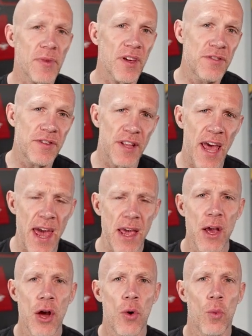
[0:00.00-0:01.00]
Today,
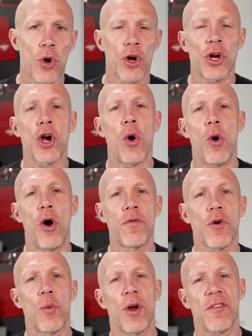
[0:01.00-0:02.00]
we're going to go over
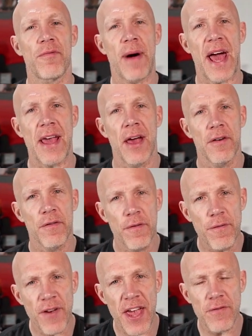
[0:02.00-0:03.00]
one of my
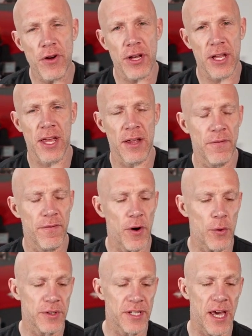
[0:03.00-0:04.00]
favorite
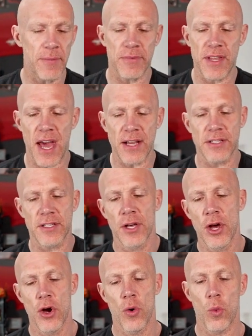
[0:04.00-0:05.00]
Kinfolk type decks.
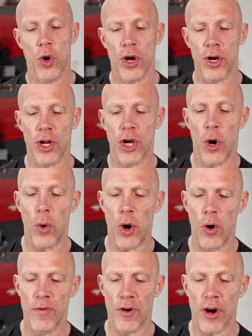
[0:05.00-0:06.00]
We're going to go
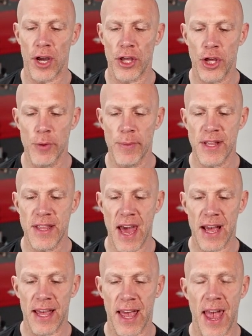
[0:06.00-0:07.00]
over a human
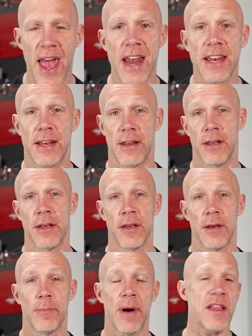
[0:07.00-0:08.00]
deck headed
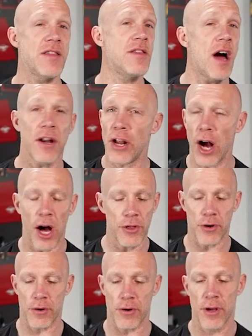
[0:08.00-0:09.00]
by none
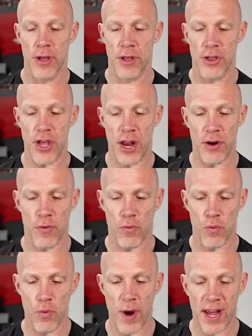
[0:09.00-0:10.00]
other than
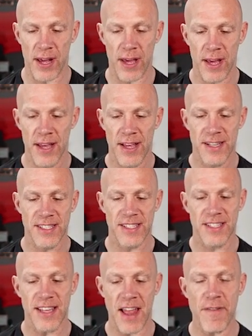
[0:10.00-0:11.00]
Rick,
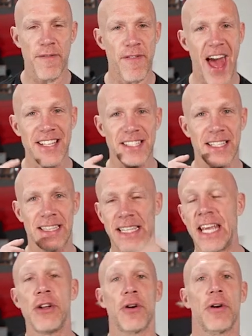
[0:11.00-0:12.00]
Steadfast
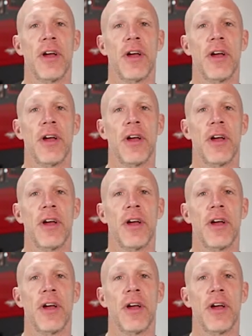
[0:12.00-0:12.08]
Leader.